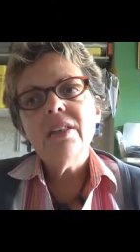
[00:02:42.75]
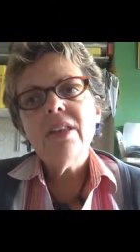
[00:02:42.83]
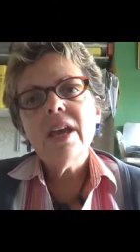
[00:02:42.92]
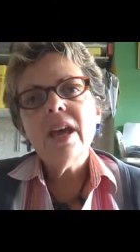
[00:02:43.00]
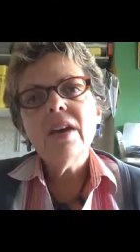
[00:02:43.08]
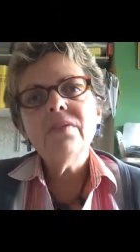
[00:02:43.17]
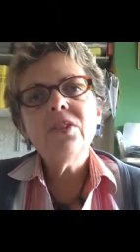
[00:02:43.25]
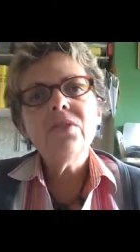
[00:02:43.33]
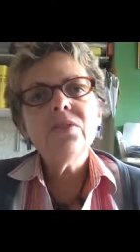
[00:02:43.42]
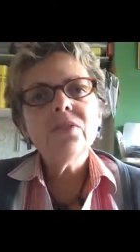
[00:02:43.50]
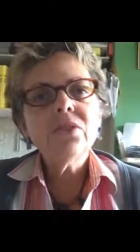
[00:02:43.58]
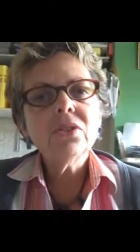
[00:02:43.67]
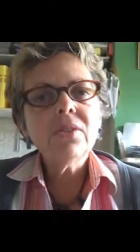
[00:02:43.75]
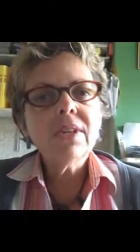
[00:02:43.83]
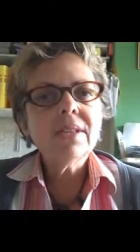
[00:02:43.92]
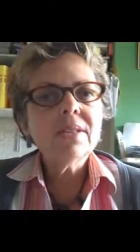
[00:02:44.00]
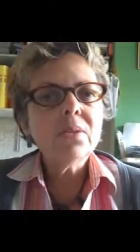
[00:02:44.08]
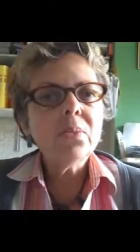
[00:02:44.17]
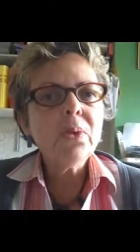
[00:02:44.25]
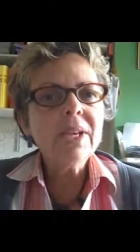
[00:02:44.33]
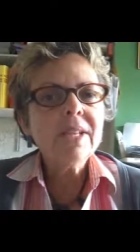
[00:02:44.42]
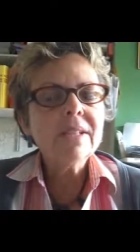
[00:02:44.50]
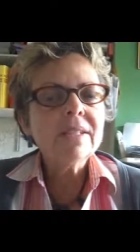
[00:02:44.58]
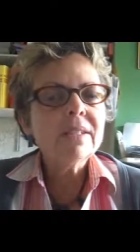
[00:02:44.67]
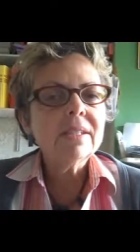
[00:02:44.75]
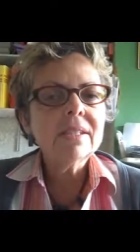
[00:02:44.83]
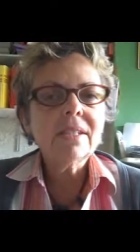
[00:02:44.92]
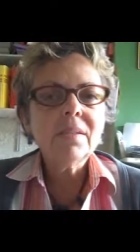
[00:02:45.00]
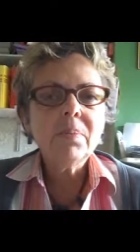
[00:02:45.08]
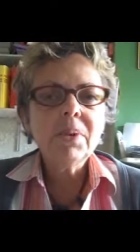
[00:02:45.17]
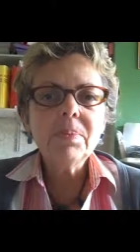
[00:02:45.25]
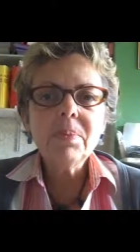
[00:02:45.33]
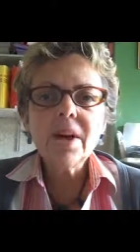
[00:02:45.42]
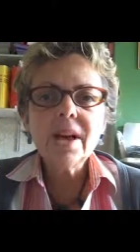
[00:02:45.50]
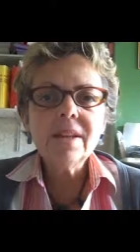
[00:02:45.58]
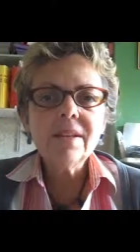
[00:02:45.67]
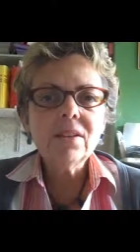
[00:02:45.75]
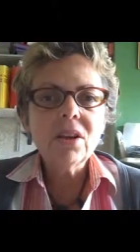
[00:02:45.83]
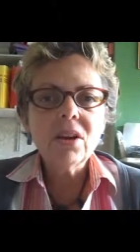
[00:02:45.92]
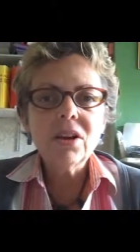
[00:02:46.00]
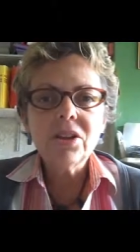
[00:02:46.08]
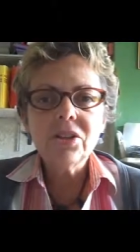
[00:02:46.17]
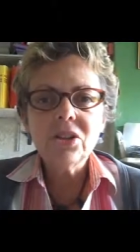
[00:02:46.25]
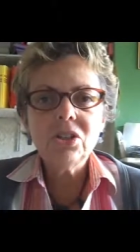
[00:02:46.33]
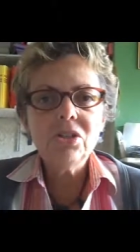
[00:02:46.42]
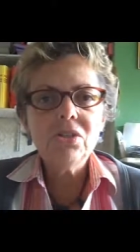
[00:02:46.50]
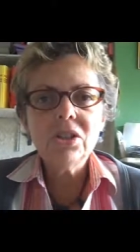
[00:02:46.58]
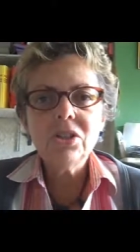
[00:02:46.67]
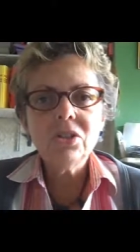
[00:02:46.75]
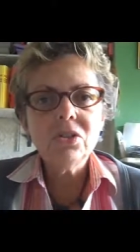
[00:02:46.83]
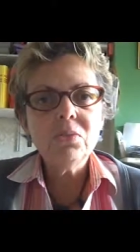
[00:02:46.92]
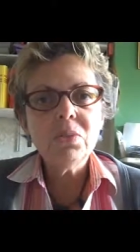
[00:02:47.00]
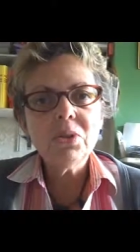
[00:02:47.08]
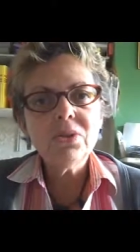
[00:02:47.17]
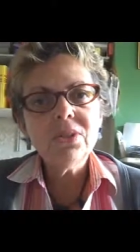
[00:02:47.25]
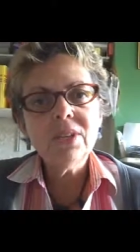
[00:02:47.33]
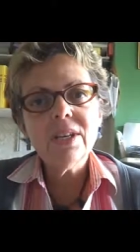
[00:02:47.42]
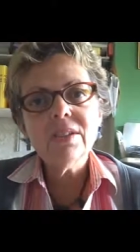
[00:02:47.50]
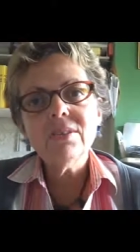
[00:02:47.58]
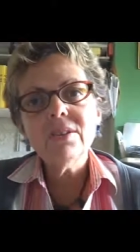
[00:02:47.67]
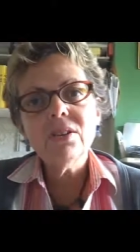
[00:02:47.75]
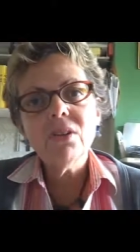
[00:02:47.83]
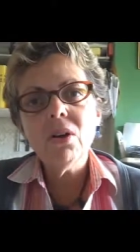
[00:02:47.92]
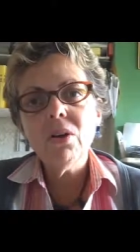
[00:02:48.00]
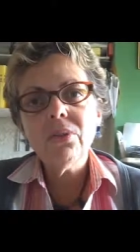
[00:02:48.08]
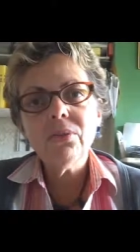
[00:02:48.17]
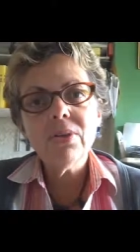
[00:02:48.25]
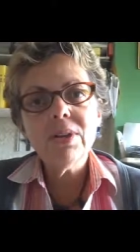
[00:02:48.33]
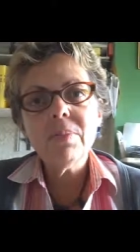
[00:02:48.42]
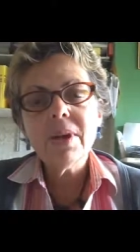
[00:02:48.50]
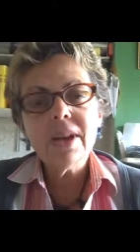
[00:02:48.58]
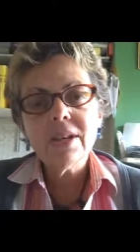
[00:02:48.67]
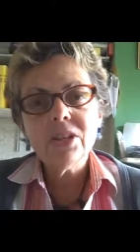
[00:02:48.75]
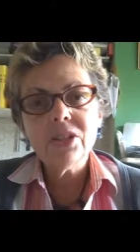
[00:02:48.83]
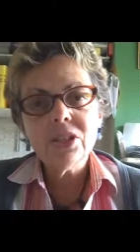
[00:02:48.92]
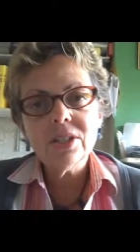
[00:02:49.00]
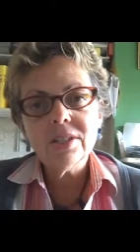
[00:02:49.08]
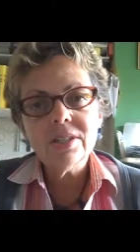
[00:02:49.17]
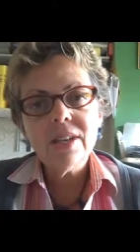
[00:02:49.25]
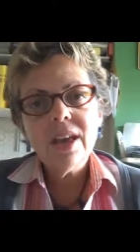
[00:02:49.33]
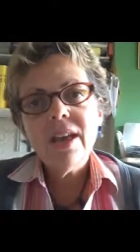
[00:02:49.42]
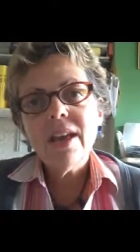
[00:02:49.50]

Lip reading: They have different strengths and weaknesses, but by and large, you can do most things in all three packages,